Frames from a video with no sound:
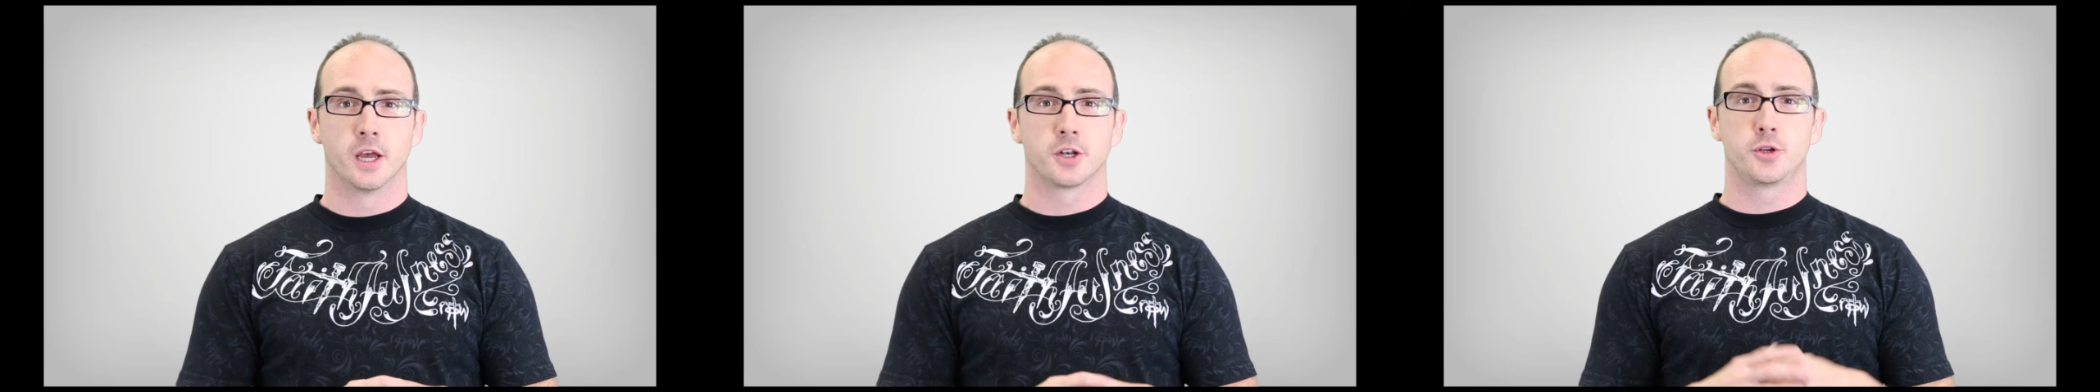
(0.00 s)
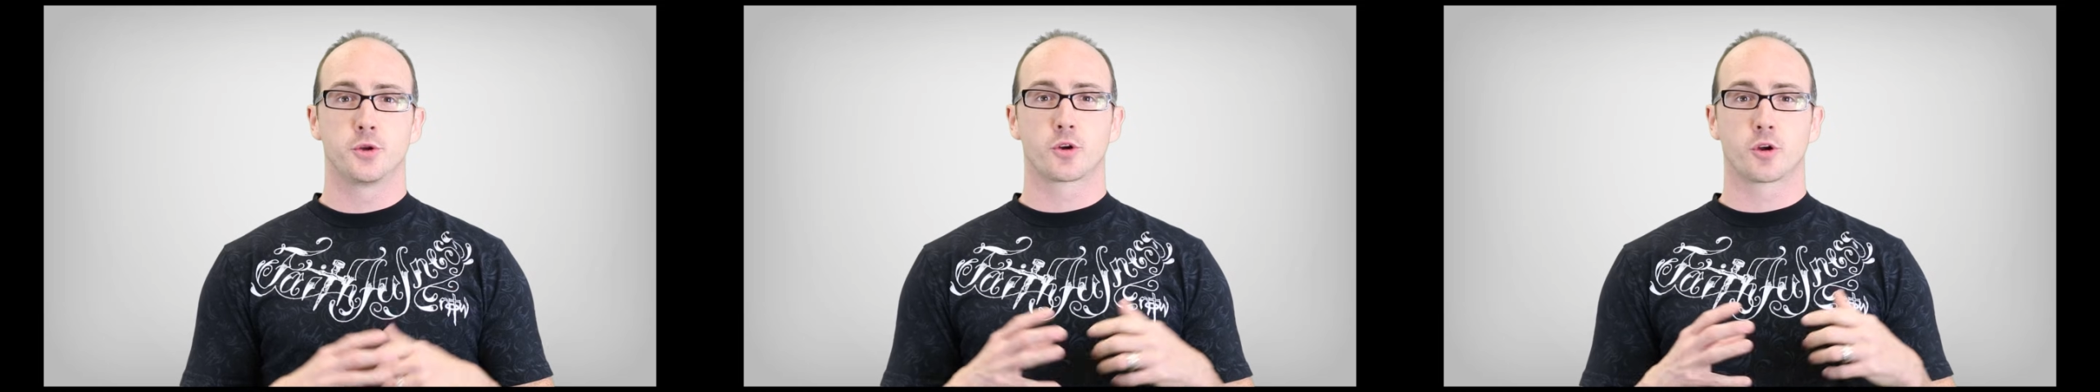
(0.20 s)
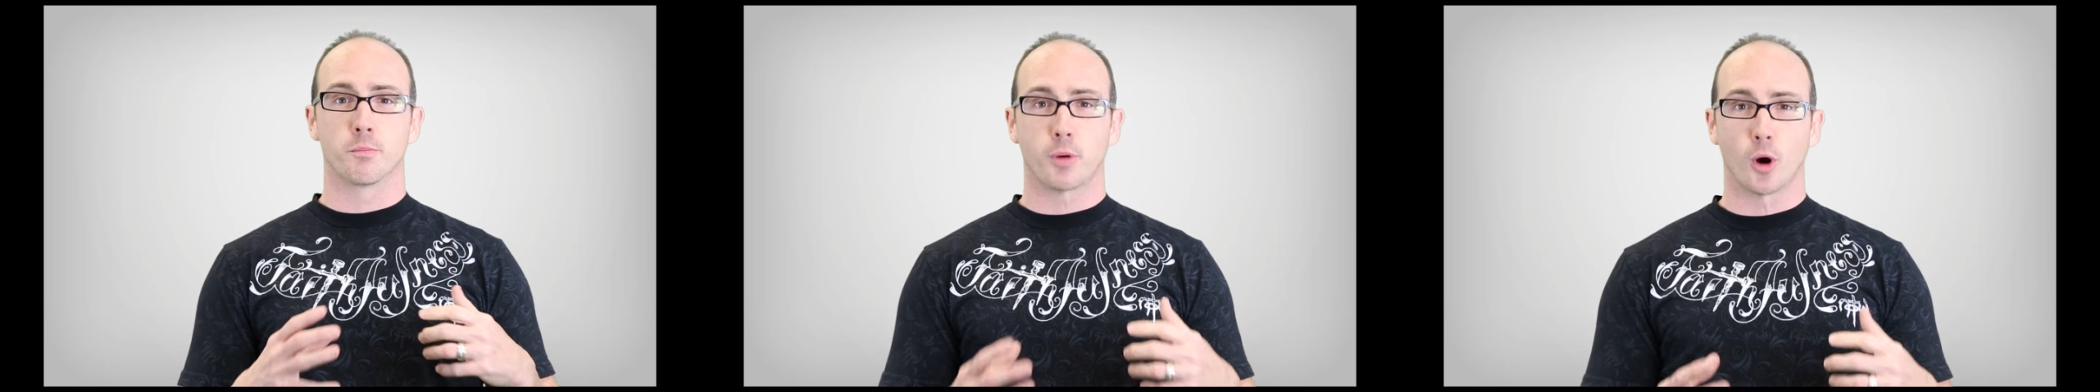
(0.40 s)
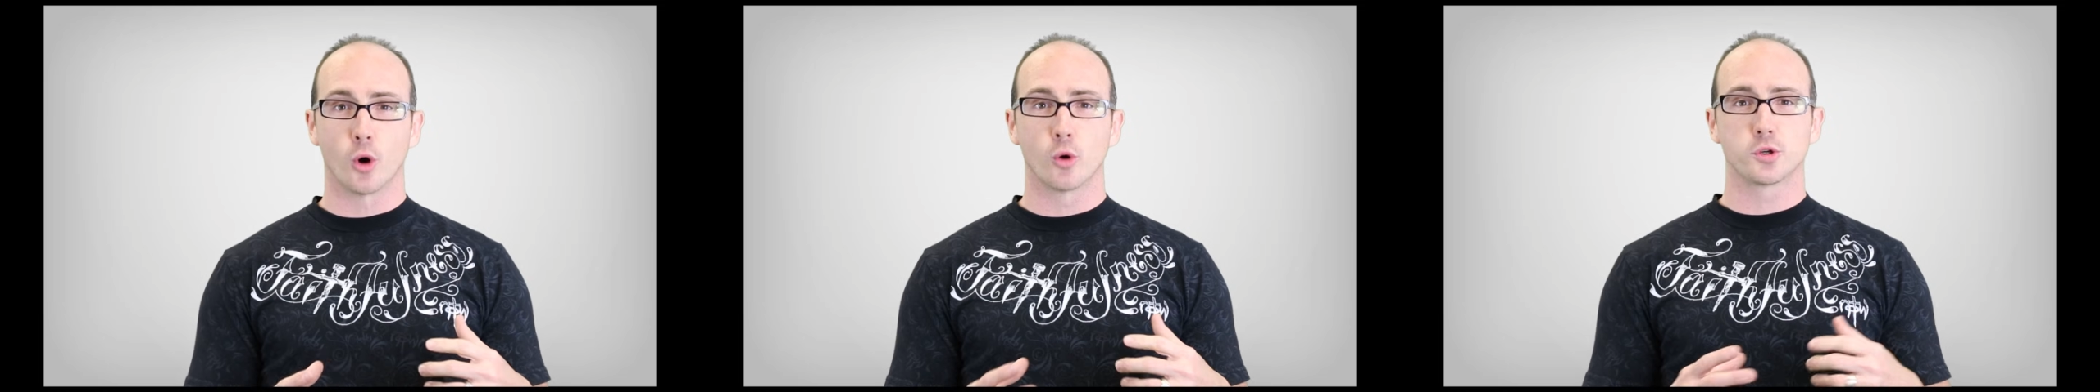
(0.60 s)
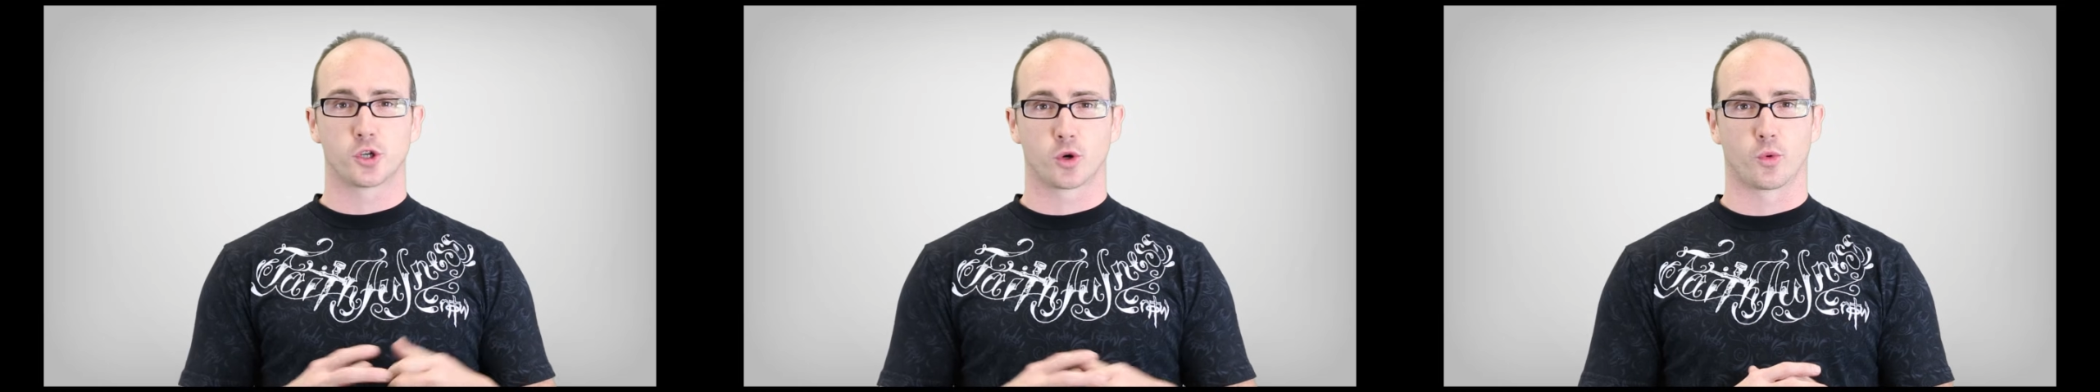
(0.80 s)
to
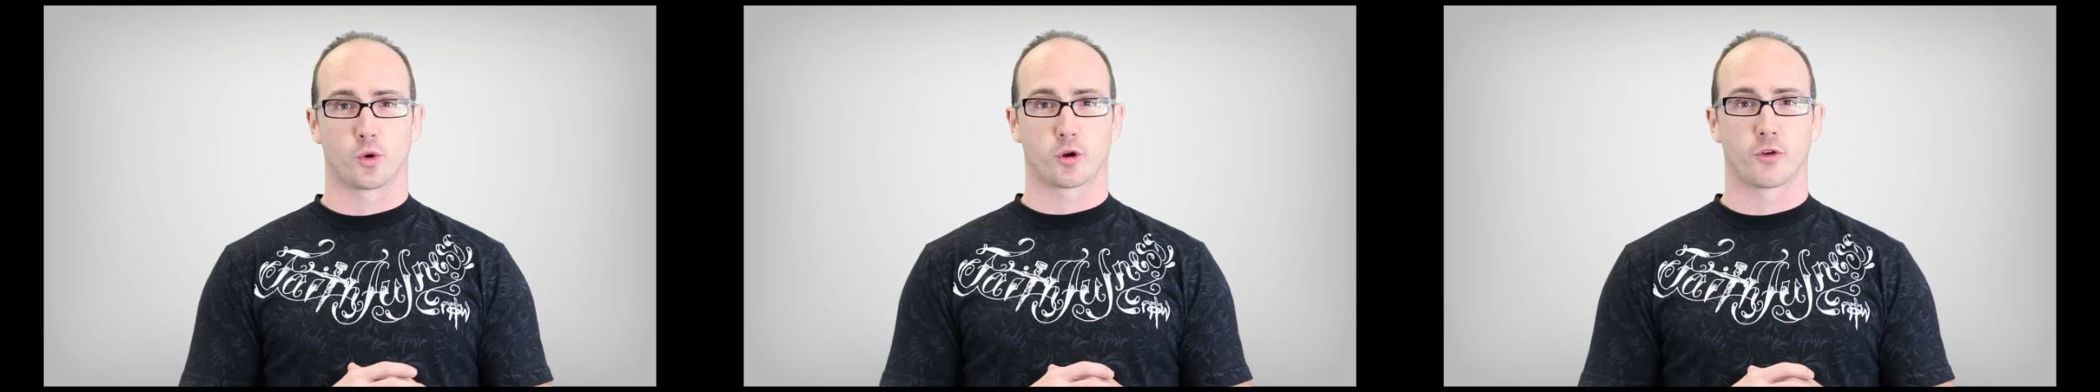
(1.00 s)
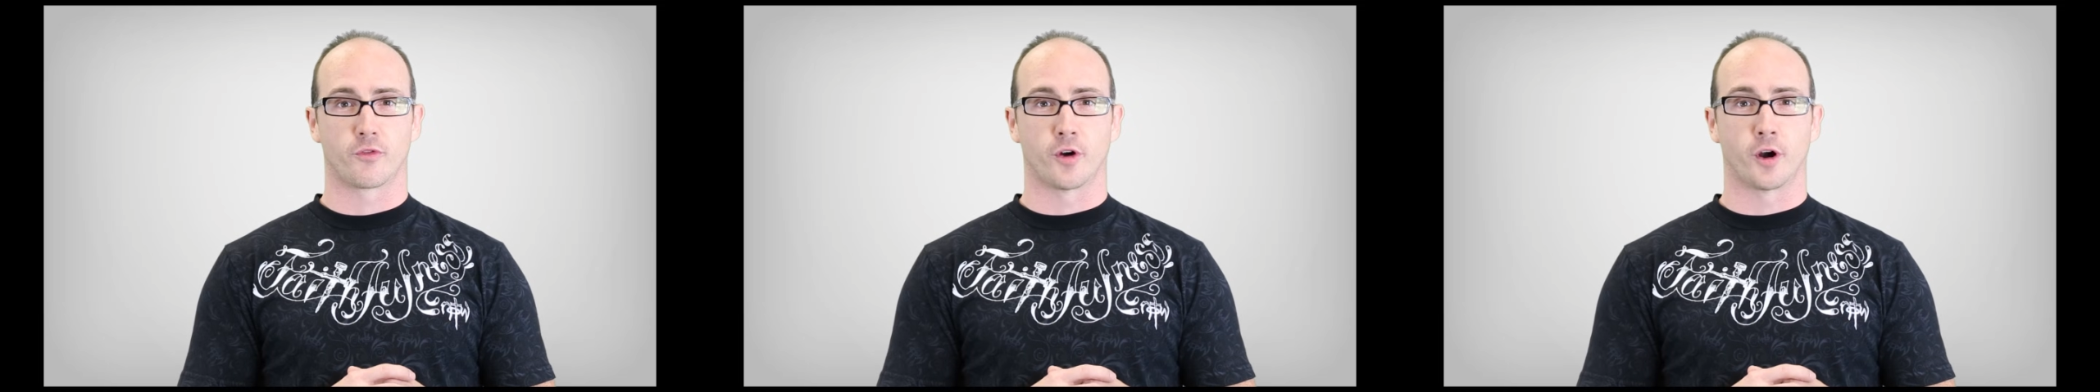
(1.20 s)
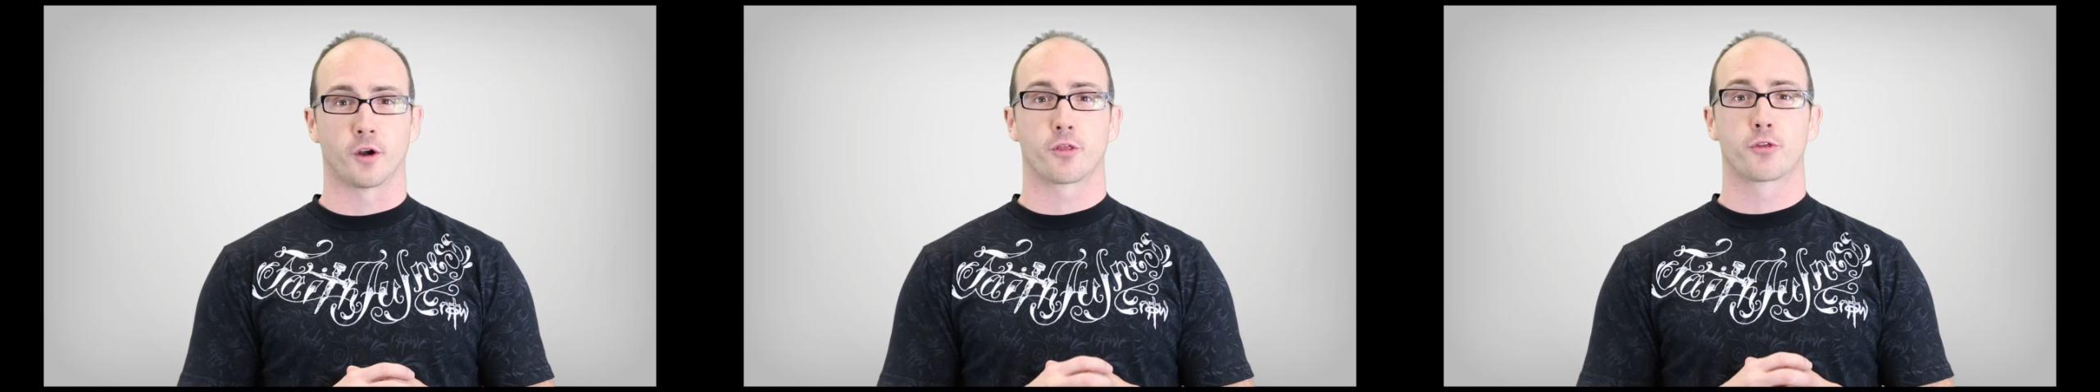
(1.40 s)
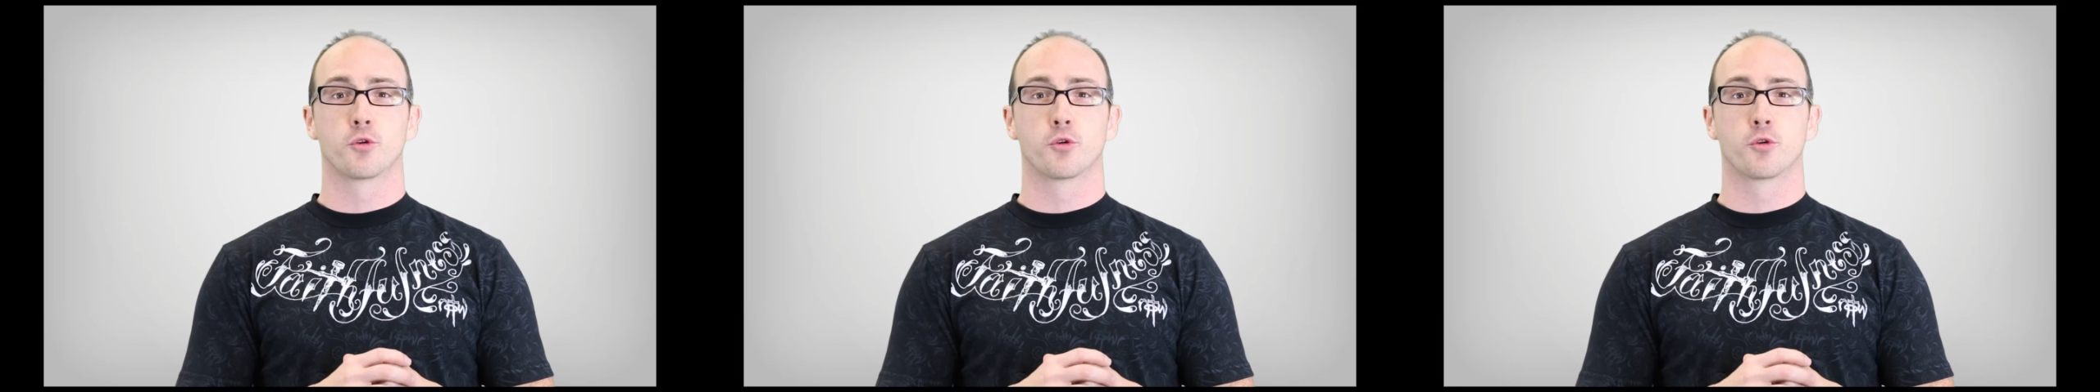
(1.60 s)
compose your work of art